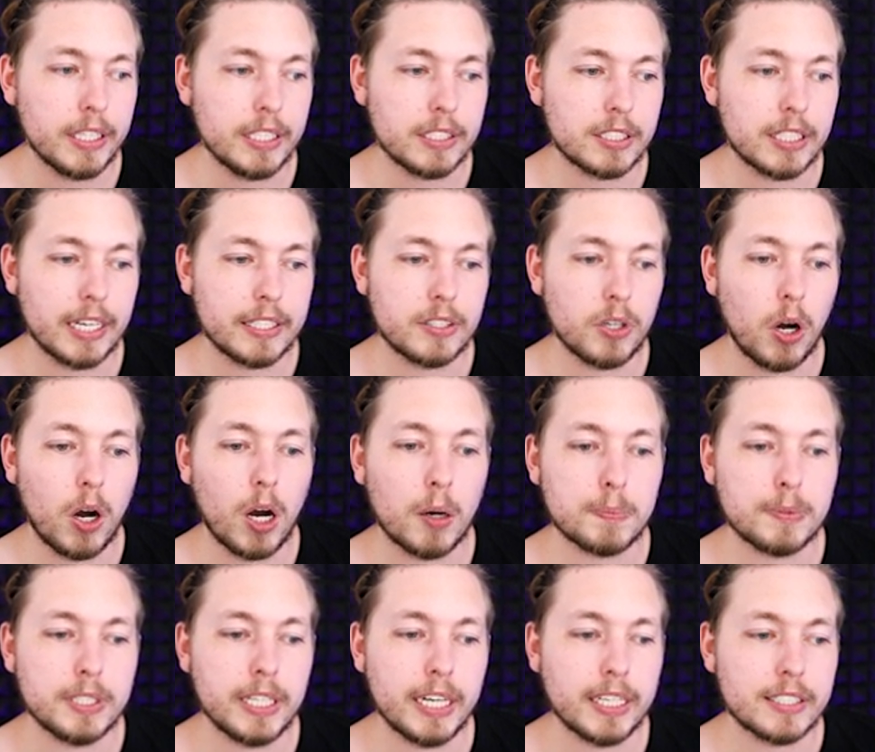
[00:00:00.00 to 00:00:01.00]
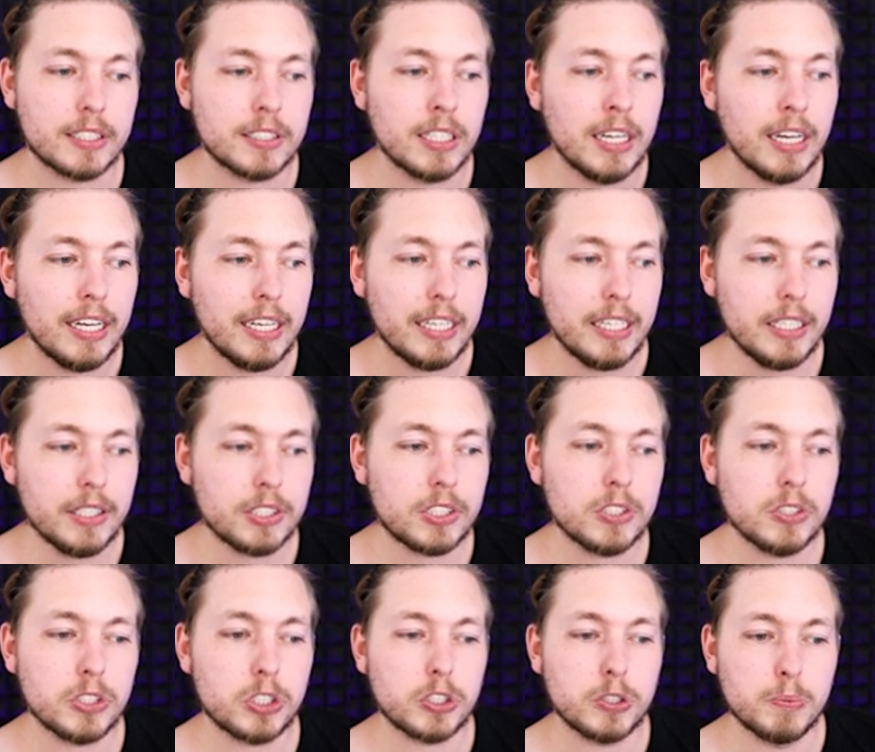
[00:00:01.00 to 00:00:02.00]
It's like the object
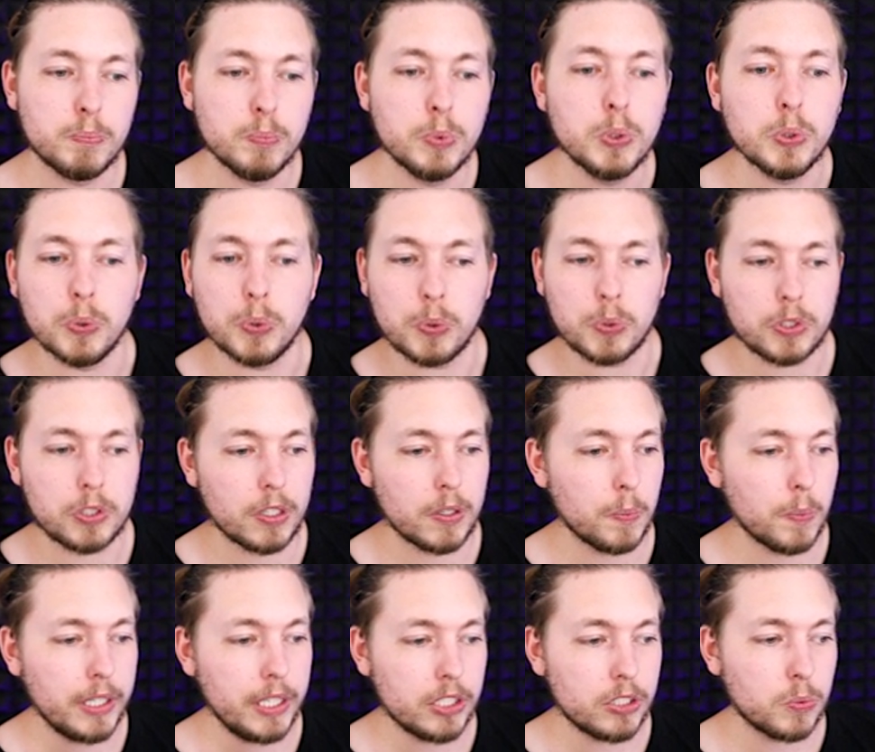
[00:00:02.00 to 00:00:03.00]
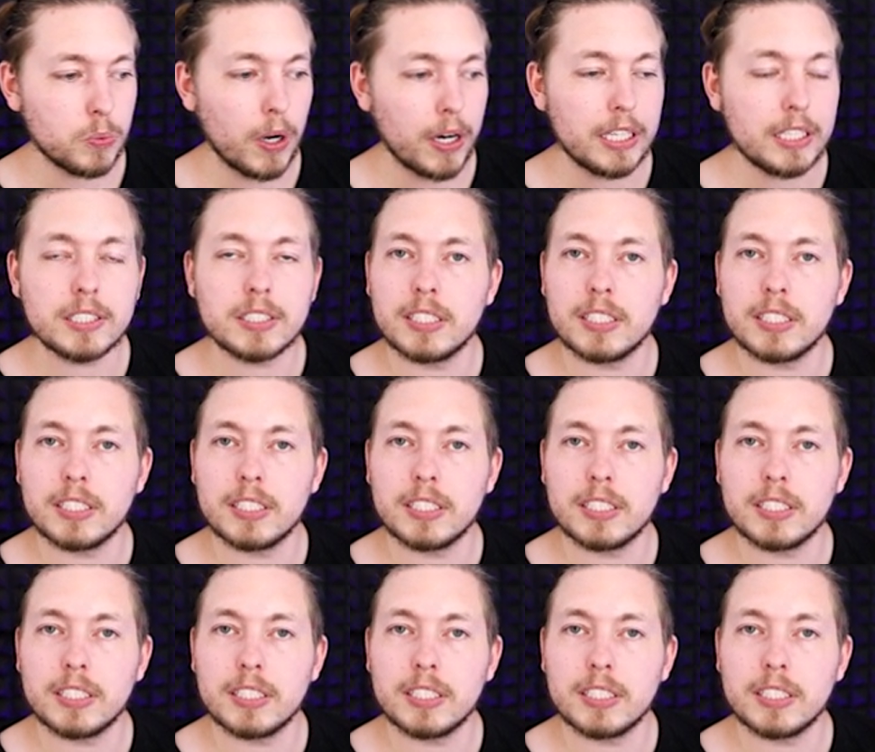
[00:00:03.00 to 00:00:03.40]
isn't smooth when it's running